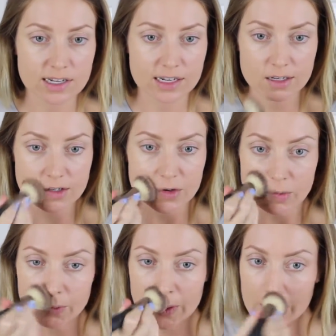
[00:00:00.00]
it
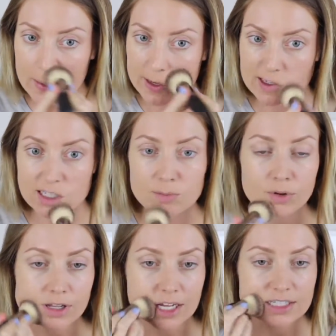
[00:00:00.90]
really just
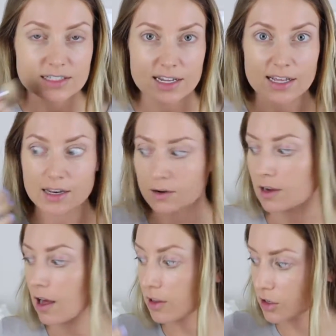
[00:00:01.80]
blends in
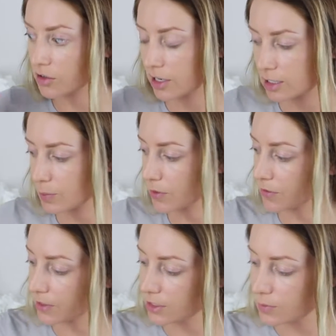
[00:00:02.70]
and color corrects
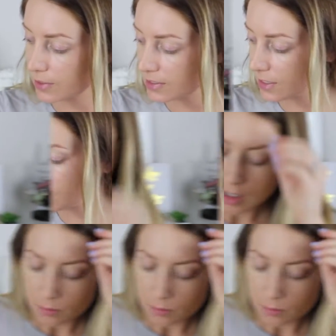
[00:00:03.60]
perfectly to my skin.